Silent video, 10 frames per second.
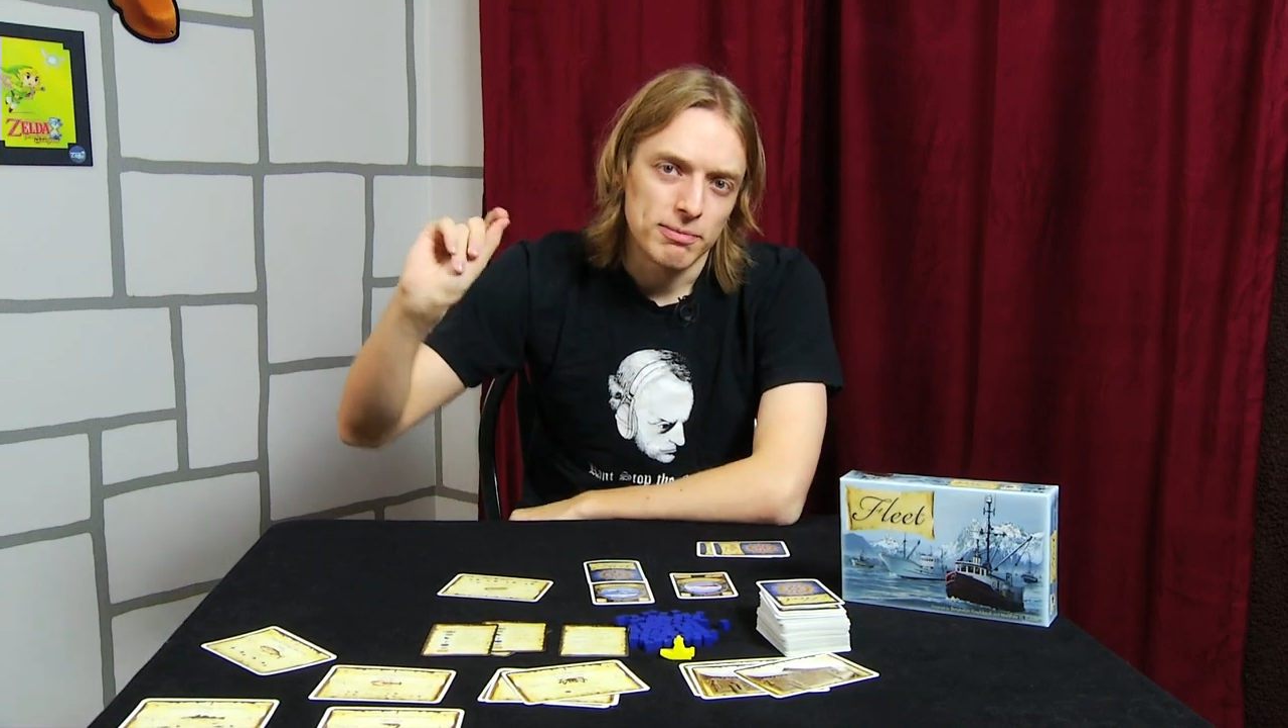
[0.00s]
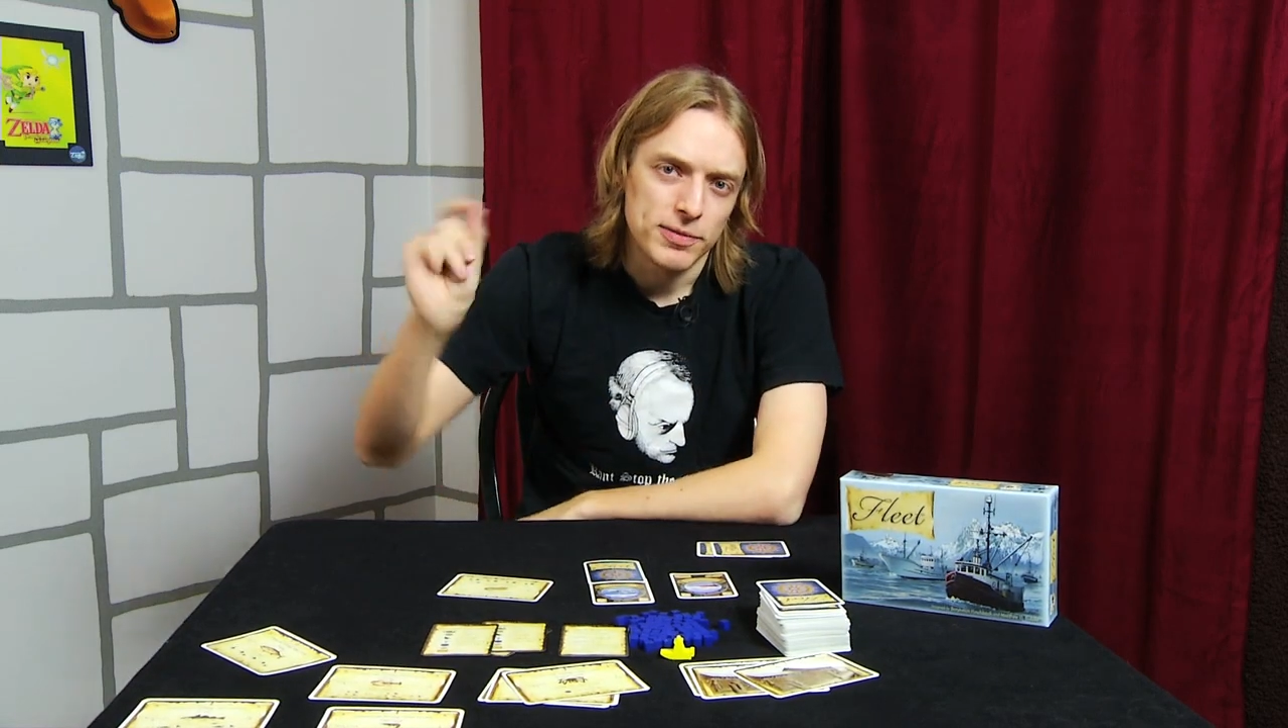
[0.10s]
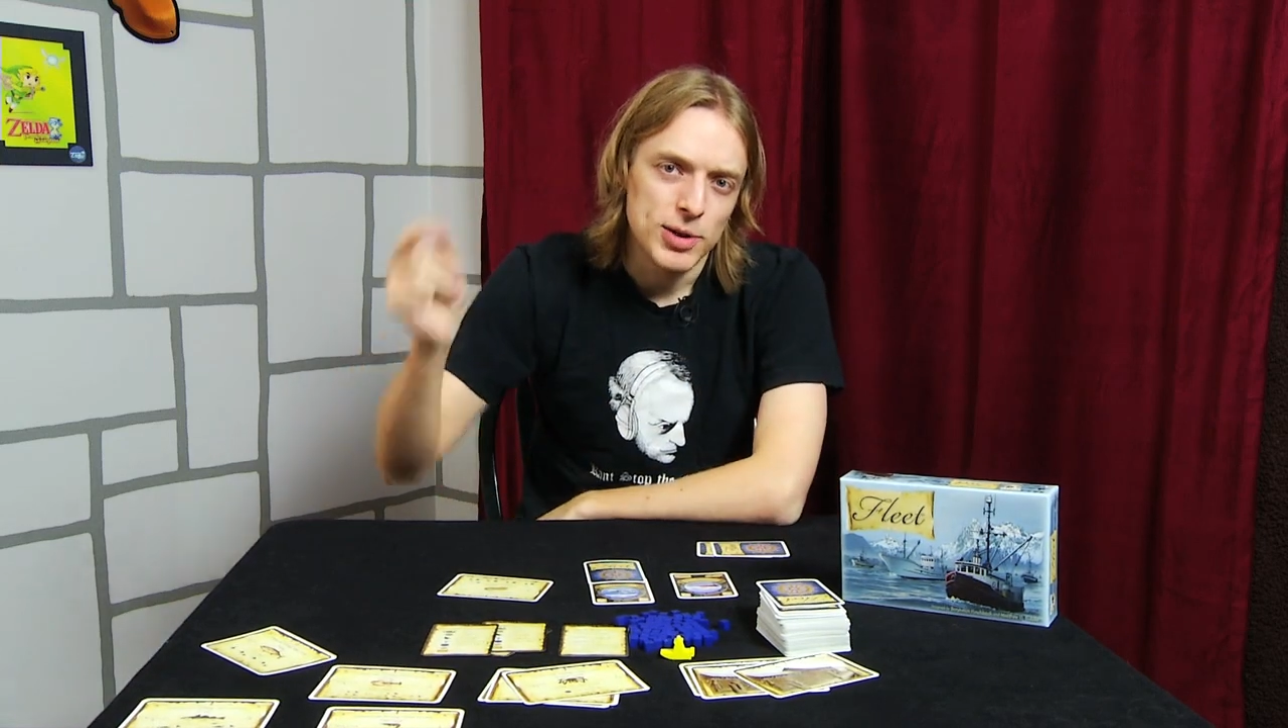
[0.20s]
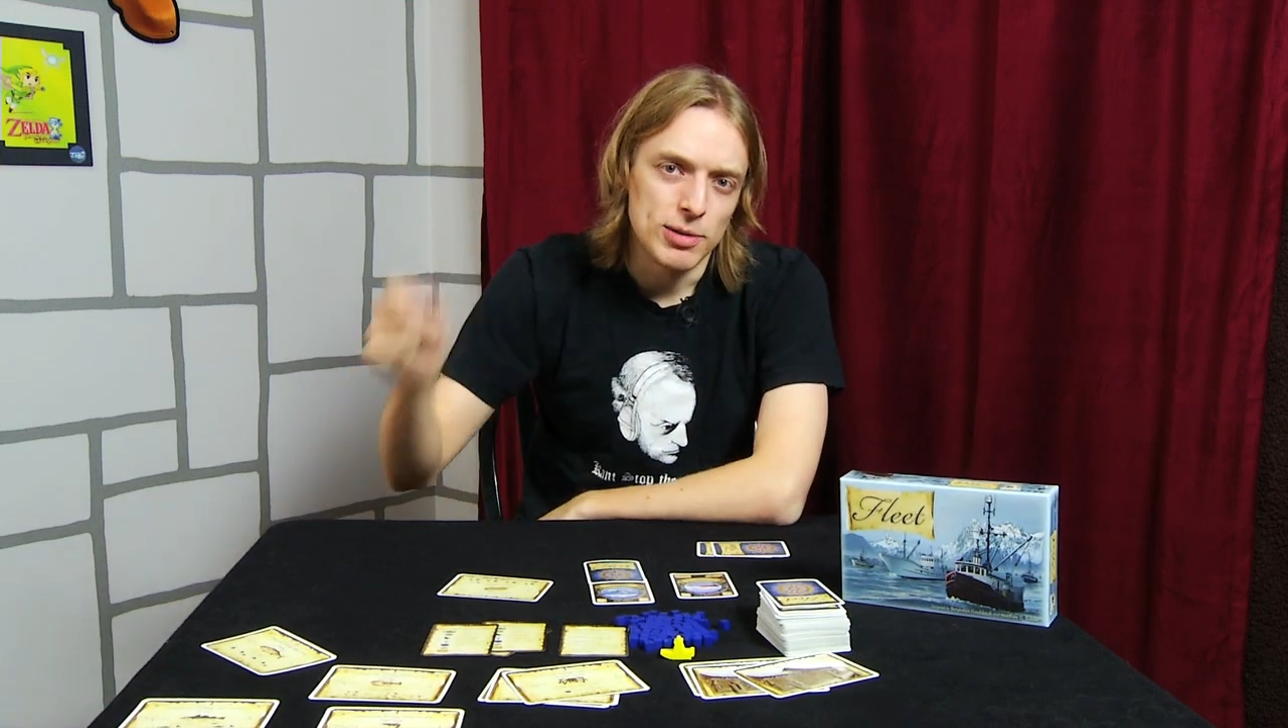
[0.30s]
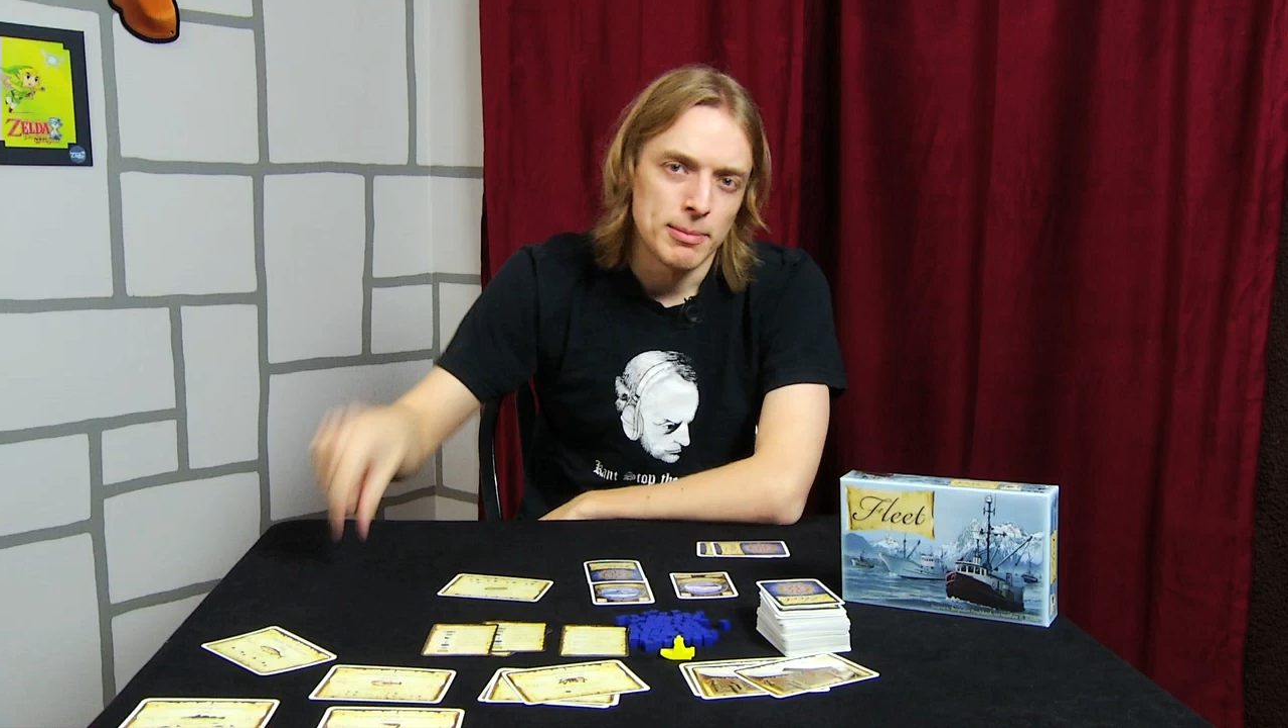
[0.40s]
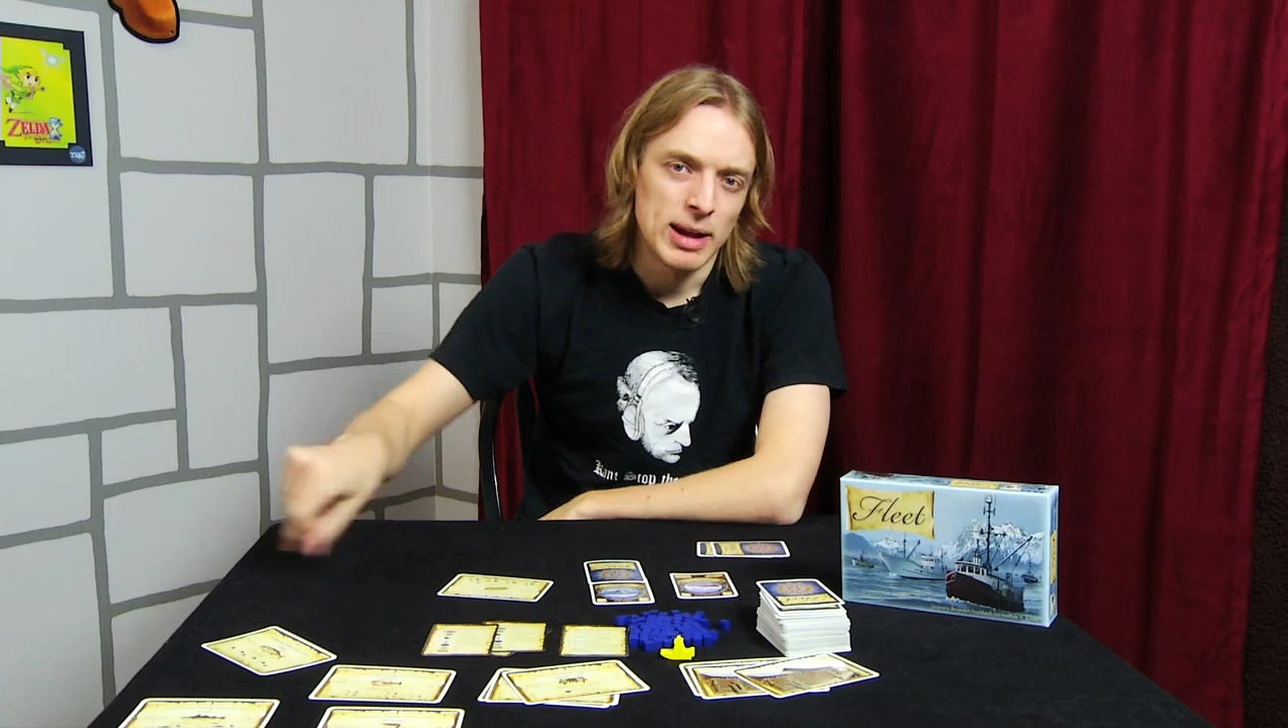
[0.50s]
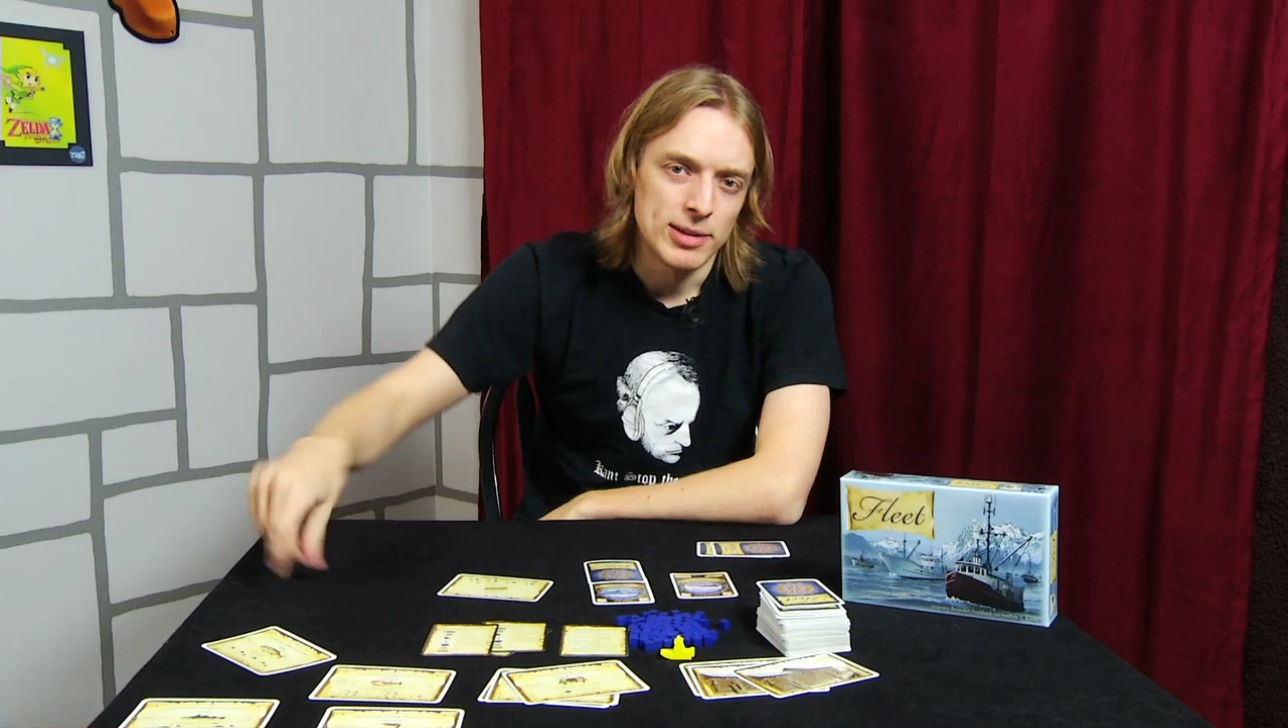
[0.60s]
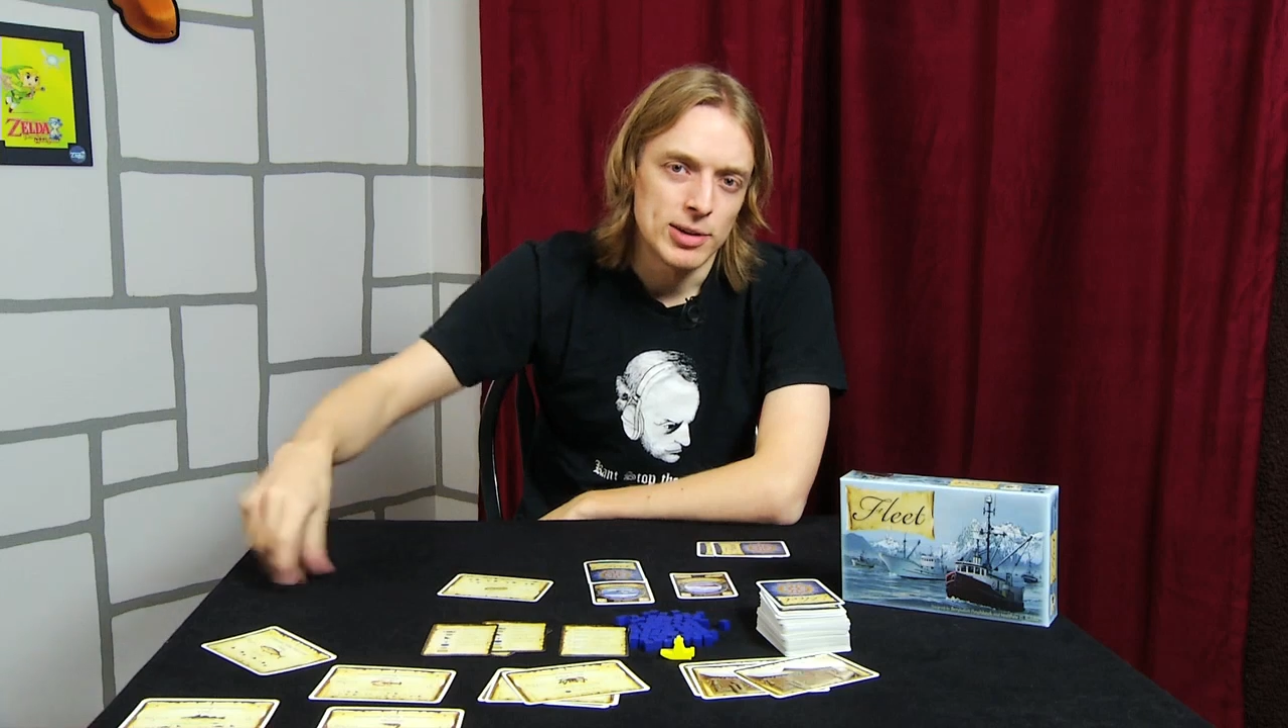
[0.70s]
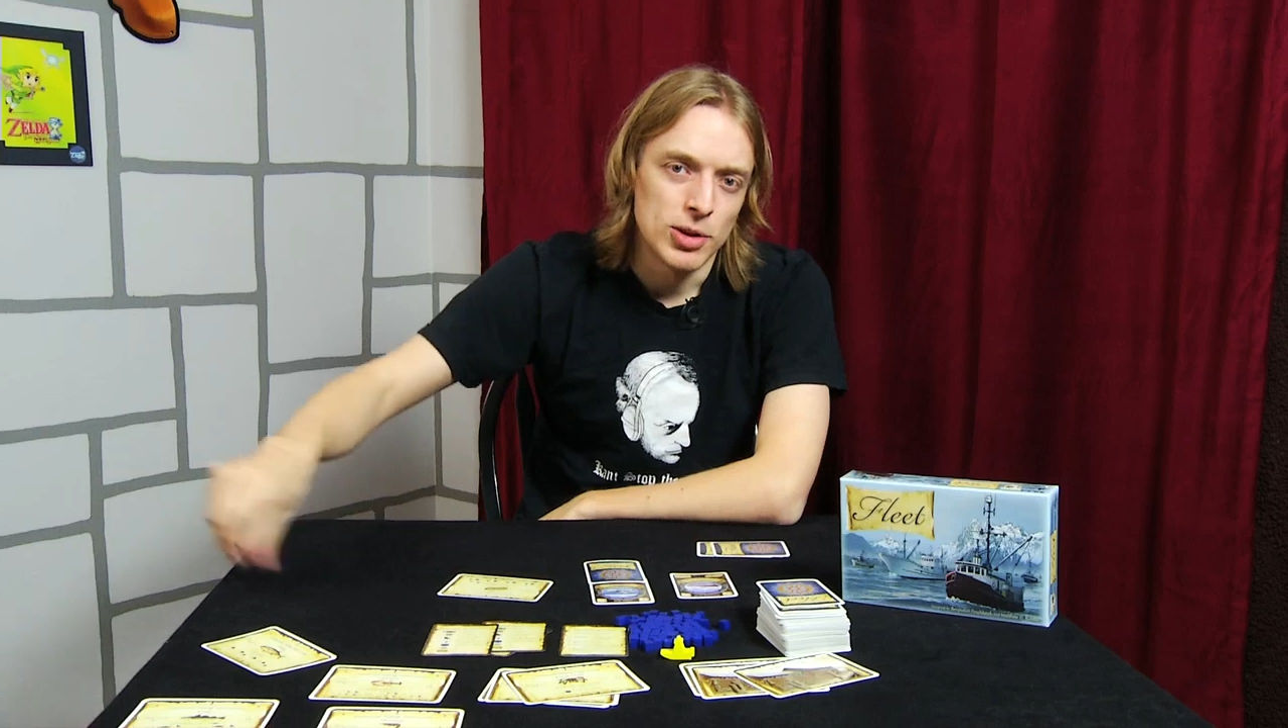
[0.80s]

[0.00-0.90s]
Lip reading: few of my little